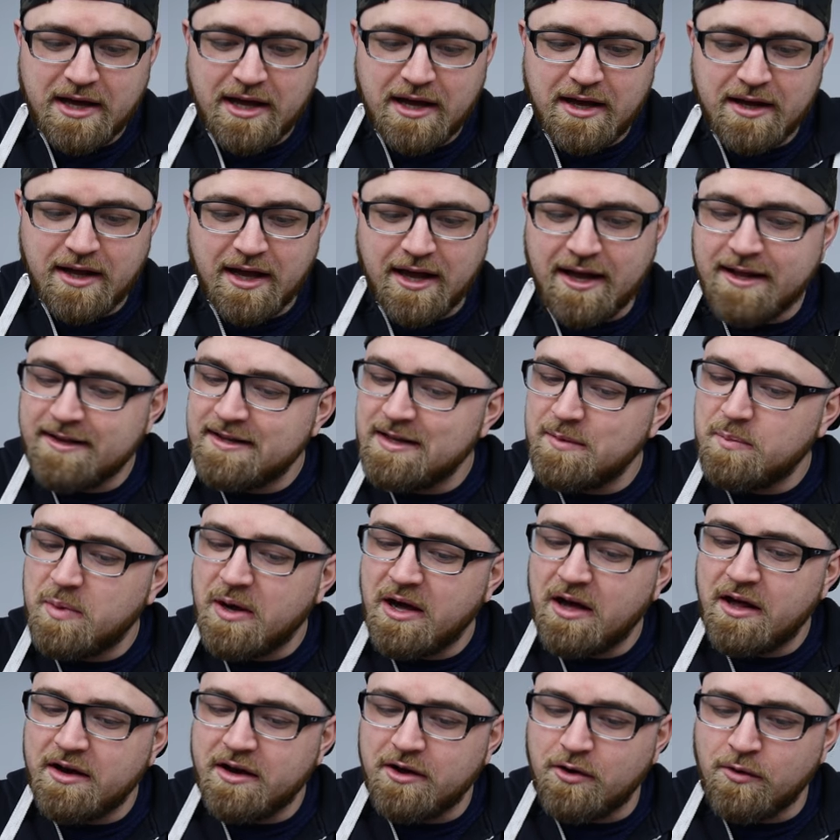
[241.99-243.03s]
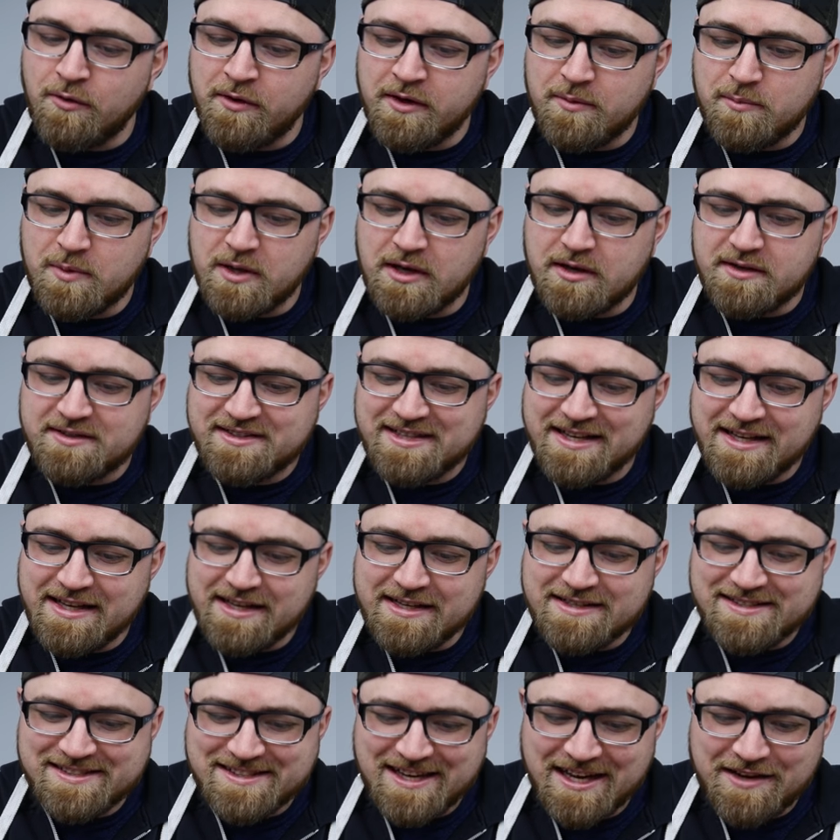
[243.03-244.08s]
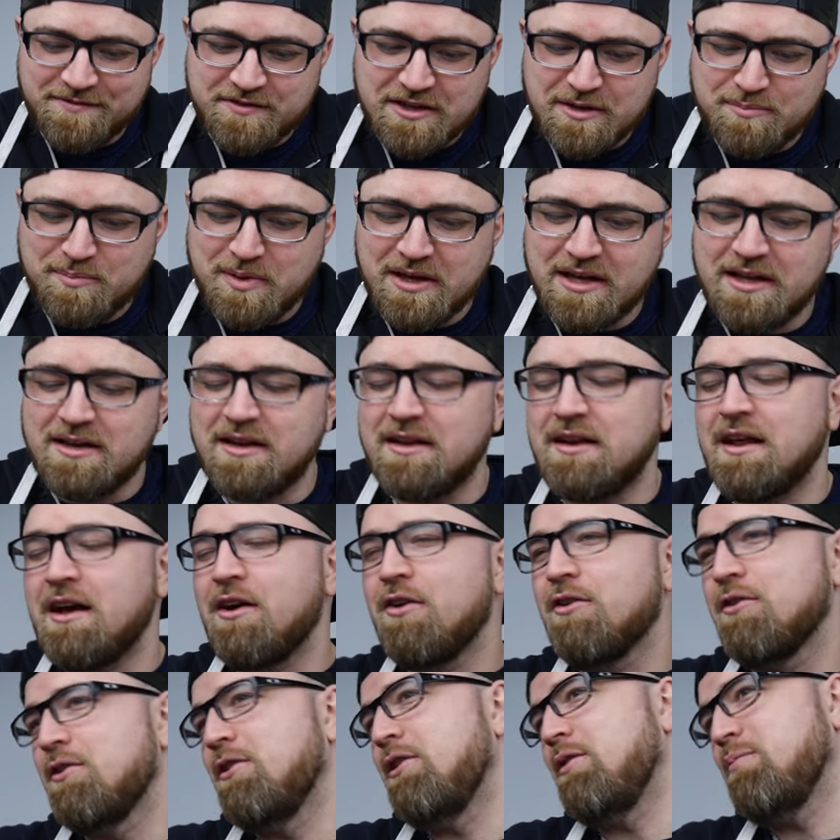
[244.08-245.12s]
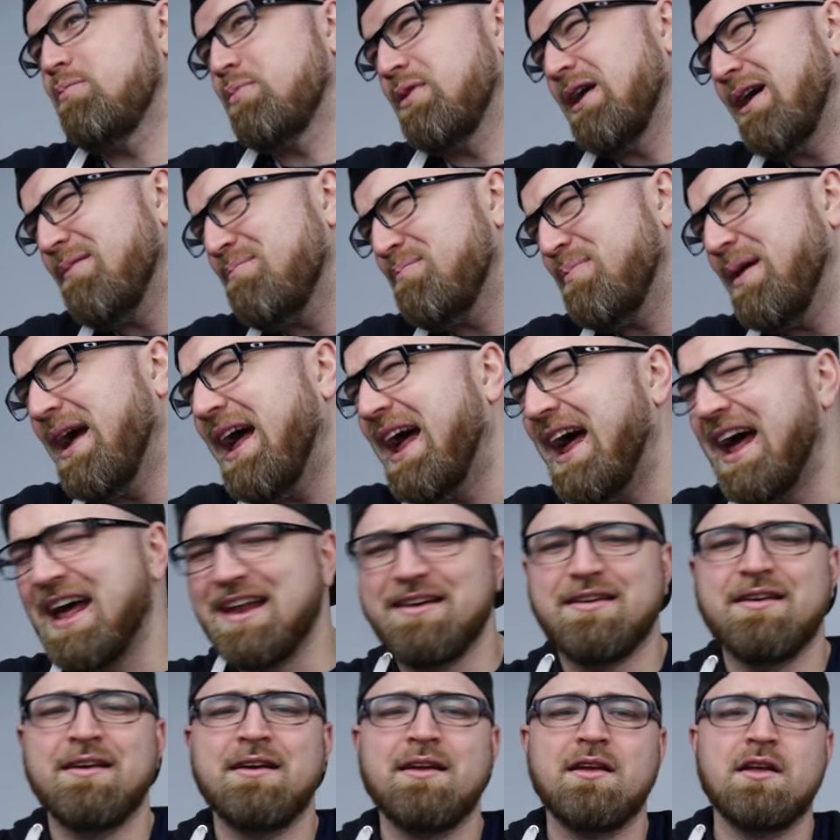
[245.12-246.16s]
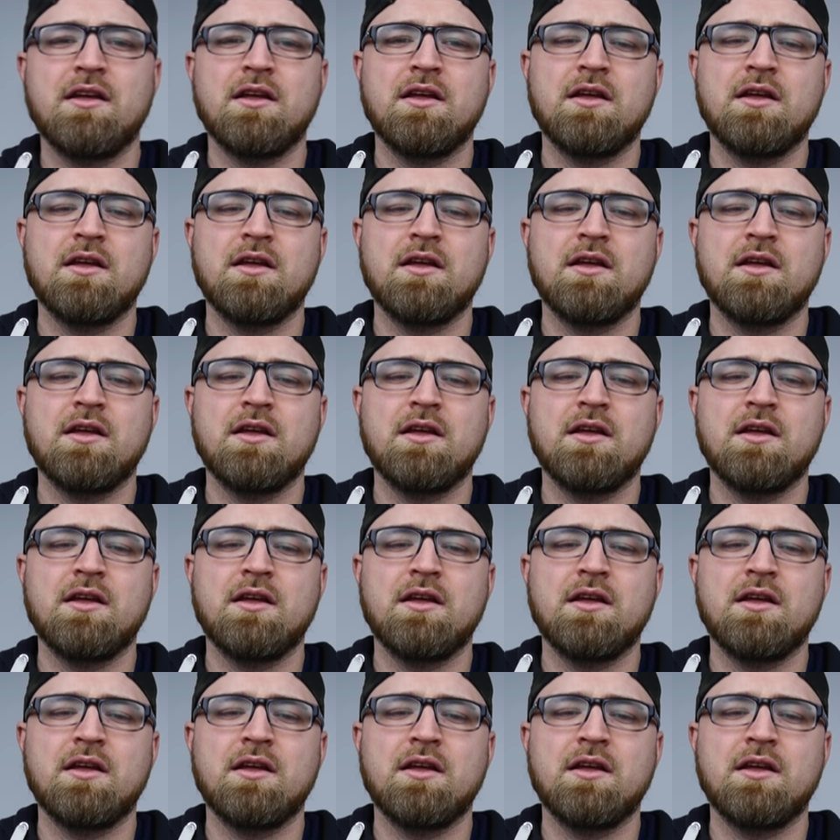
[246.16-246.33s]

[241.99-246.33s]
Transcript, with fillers: bag, antibiotic ointment, tea, safety pin, and alcohol prep pad.